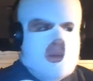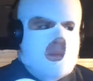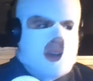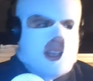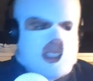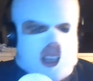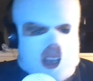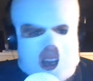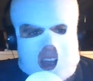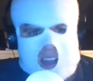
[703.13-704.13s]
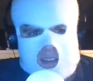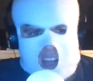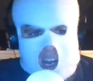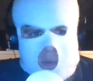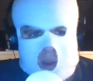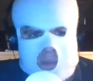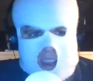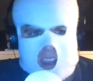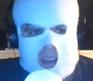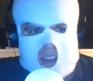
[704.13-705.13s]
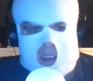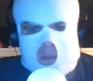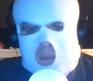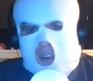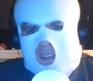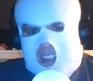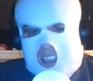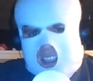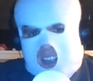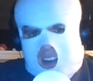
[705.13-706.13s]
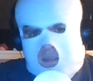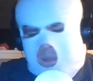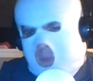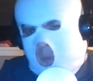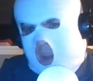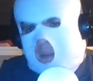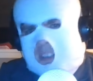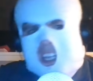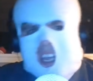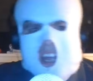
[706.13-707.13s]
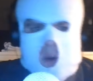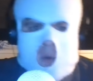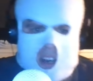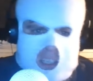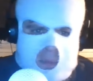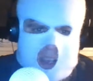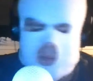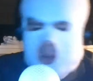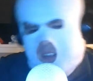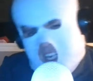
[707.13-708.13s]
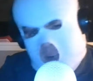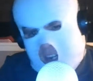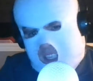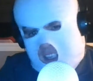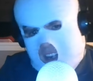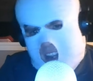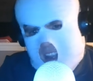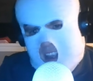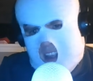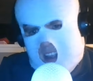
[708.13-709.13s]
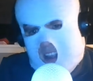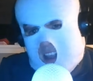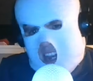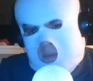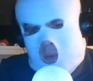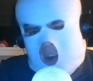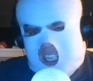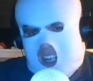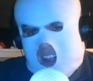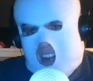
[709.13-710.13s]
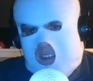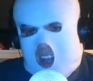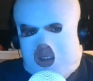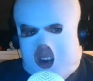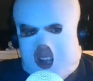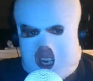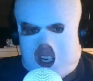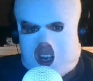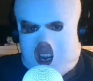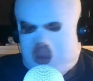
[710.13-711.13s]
But I thought about making like movies and stuff. When I was a kid, I wanted to be a movie director. I've been watching a lot of Alfred Hitchcock